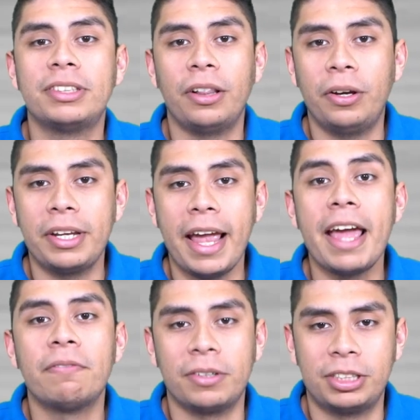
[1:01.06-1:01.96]
the look
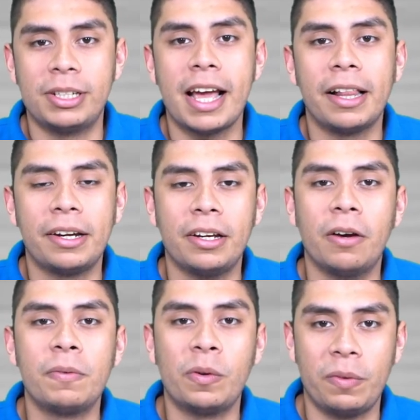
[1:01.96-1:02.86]
and functionality
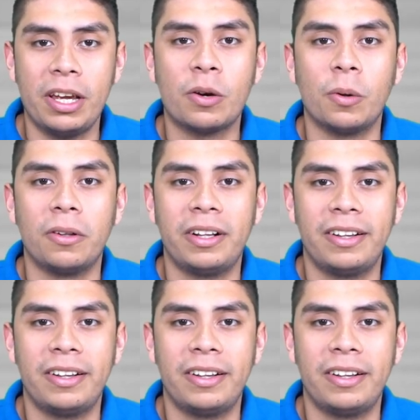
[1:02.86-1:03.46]
of your vehicle.